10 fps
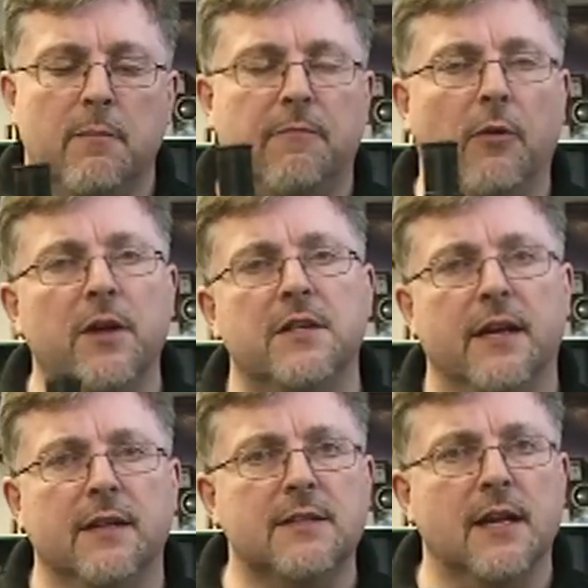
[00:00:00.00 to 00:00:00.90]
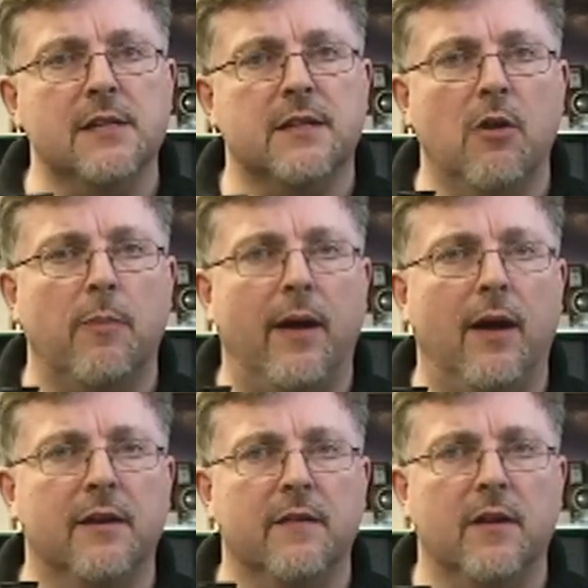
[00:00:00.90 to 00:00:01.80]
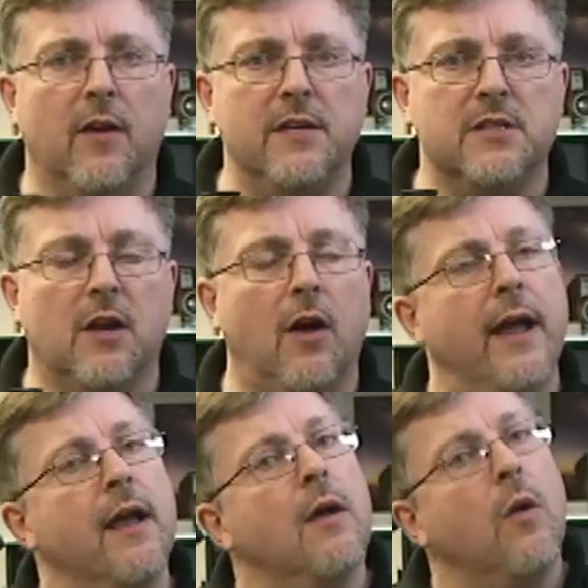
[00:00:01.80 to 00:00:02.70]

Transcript: Before you take the telescope out under the night sky,